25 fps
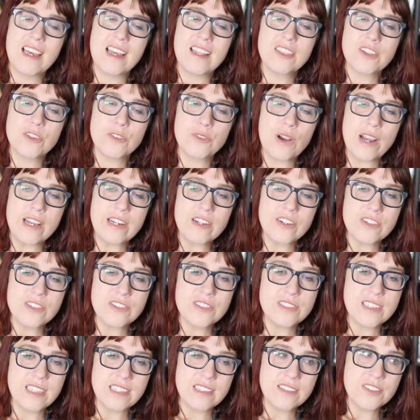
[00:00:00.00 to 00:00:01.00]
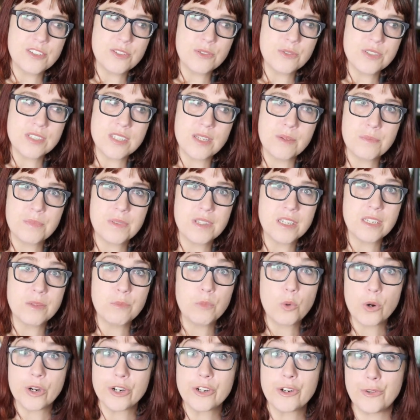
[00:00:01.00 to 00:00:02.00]
that the writers didn't do
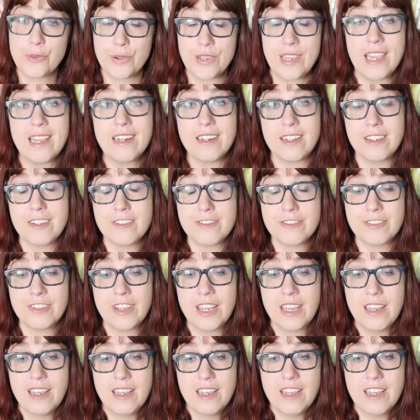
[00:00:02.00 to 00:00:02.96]
something more creative.